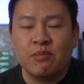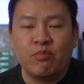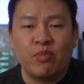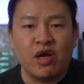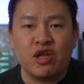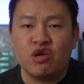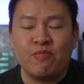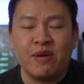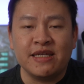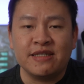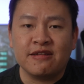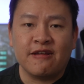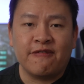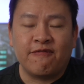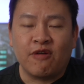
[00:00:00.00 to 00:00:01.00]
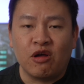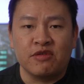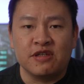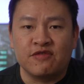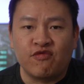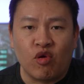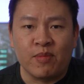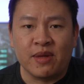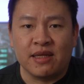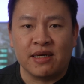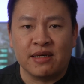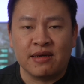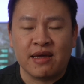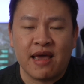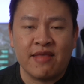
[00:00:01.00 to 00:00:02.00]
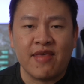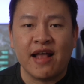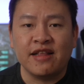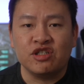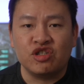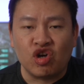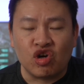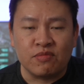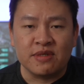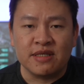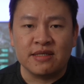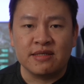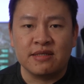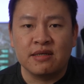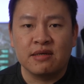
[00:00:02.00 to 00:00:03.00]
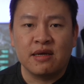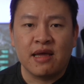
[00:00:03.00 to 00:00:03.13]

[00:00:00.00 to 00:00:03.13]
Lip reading: but you basically follow this formula and that determines